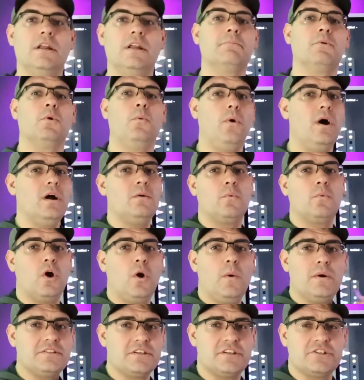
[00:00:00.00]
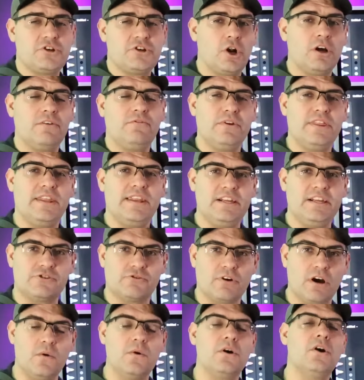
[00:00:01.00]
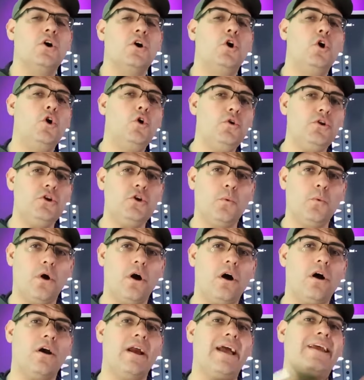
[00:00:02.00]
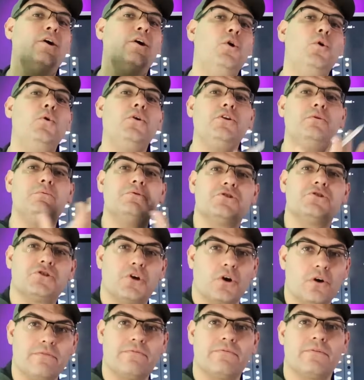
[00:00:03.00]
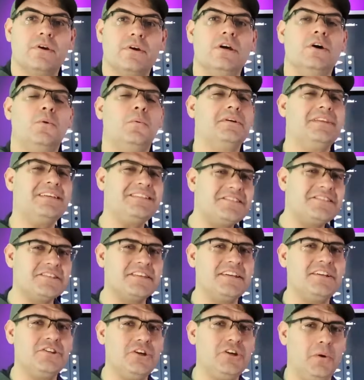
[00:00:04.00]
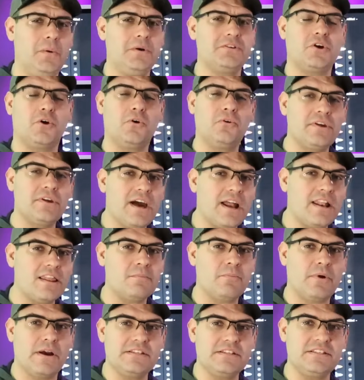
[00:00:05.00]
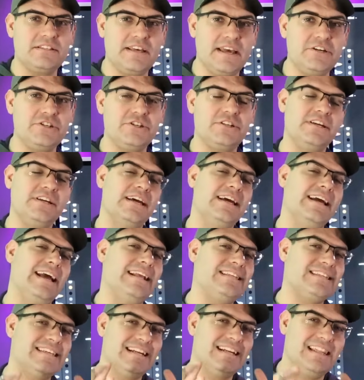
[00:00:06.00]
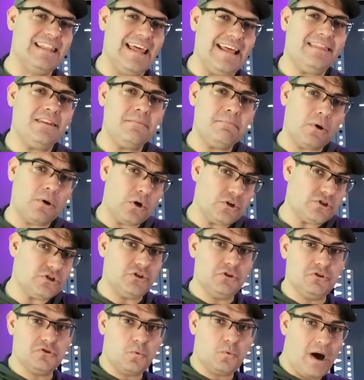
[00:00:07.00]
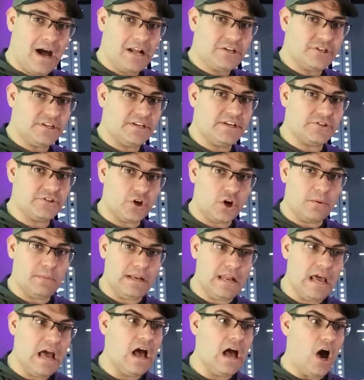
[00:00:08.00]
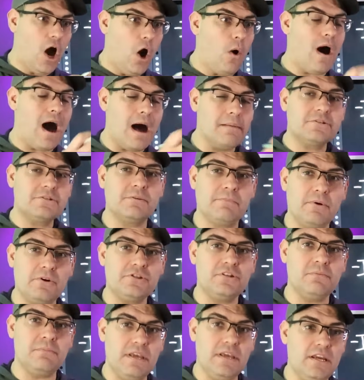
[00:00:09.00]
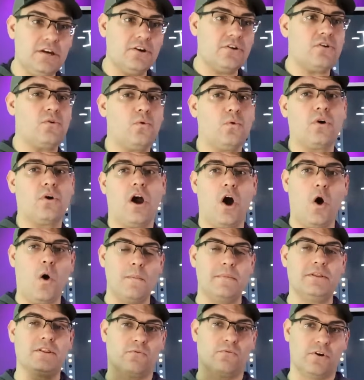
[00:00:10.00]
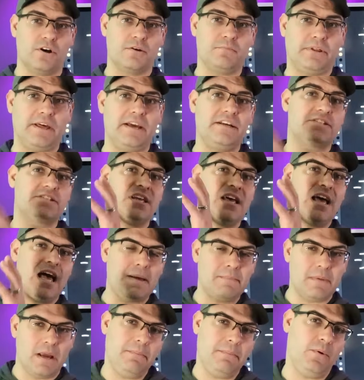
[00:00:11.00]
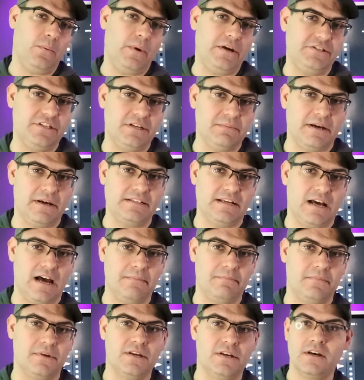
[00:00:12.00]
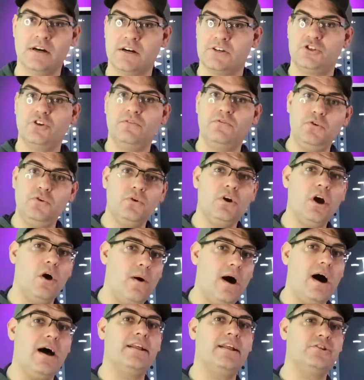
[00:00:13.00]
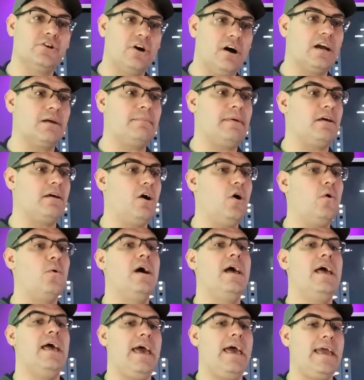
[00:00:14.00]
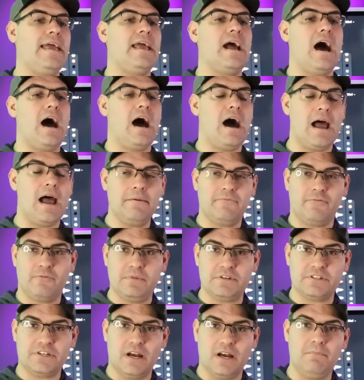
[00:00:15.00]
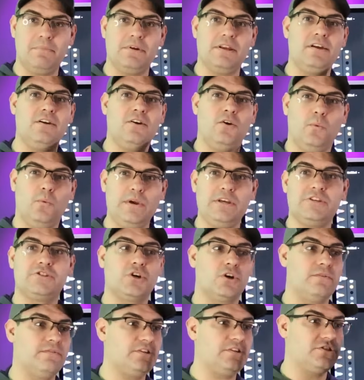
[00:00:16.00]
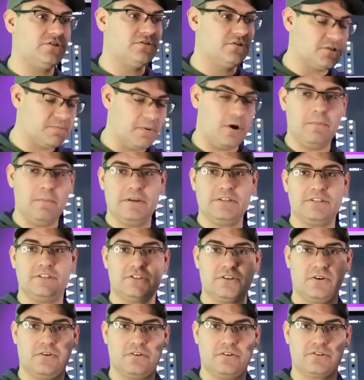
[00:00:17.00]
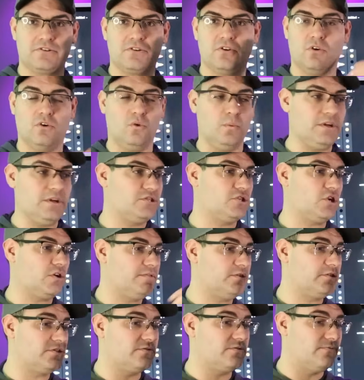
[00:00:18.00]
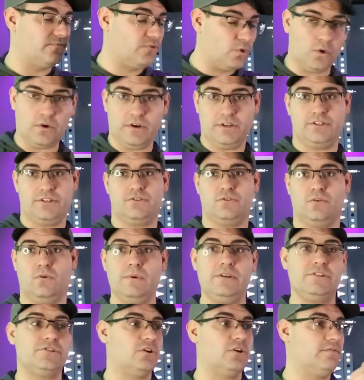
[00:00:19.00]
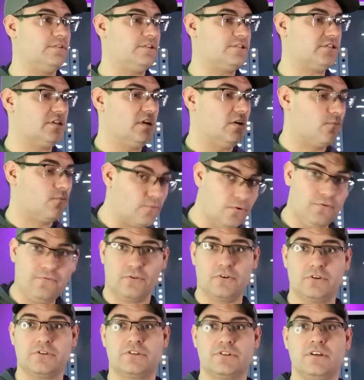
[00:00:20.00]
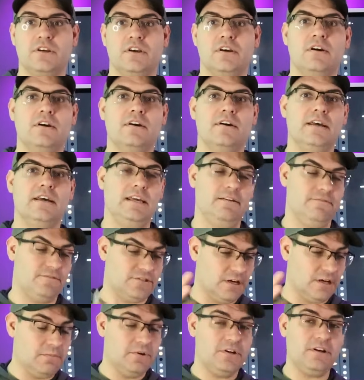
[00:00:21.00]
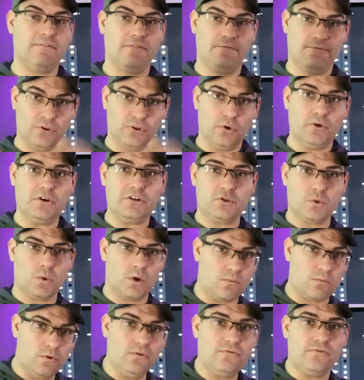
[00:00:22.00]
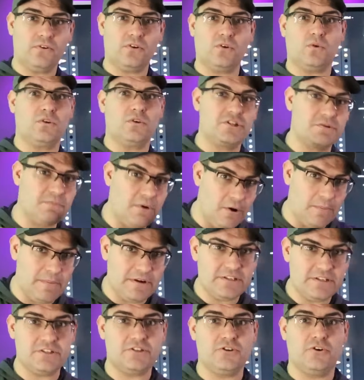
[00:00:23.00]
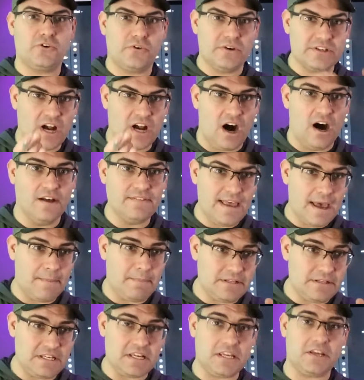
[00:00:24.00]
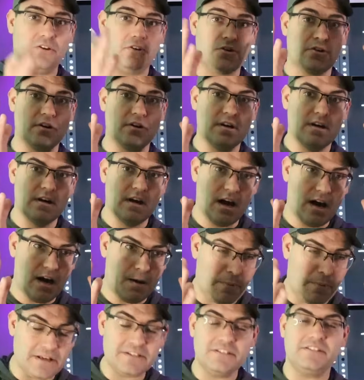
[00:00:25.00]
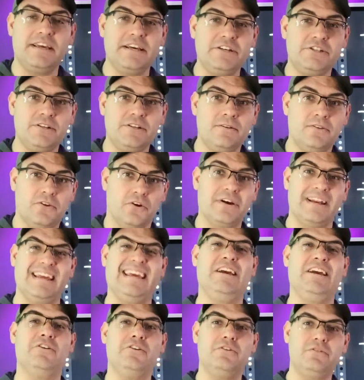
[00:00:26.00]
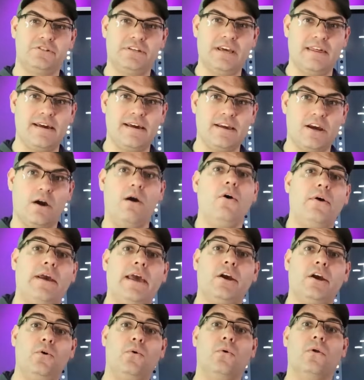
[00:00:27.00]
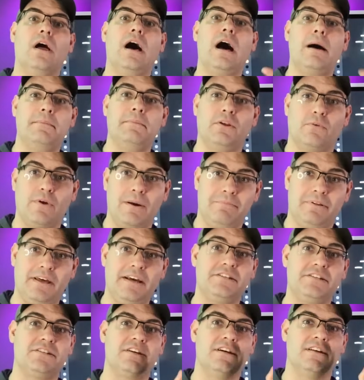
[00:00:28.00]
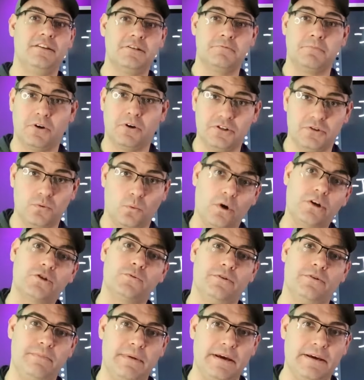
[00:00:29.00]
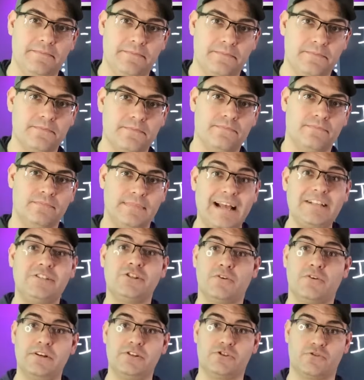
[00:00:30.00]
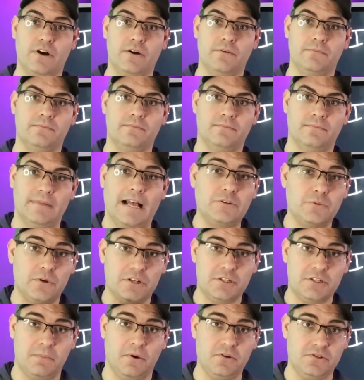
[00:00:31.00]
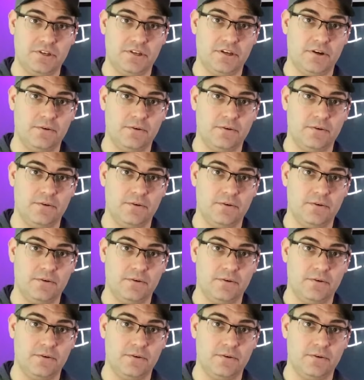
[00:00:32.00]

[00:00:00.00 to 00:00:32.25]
Number one, we're always gonna start off with an intro. Who you are and who do you serve? What this is gonna do is early on in the presentation, it's gonna let the person who's watching determine, oh, I'm supposed to be here, or oh, I'm in the wrong place, I might be wasting my time. So if you go on and talk about, oh, hey, I am from this company, we service small business owners, or we service florists, or we service roofers, if someone, of a florist or a roofer or a small business owner is on that particular uh, presentation, they're gonna hear you say that and go, okay, cool, I'm in the right place, this person works with me. That's your intro. That's what it's supposed to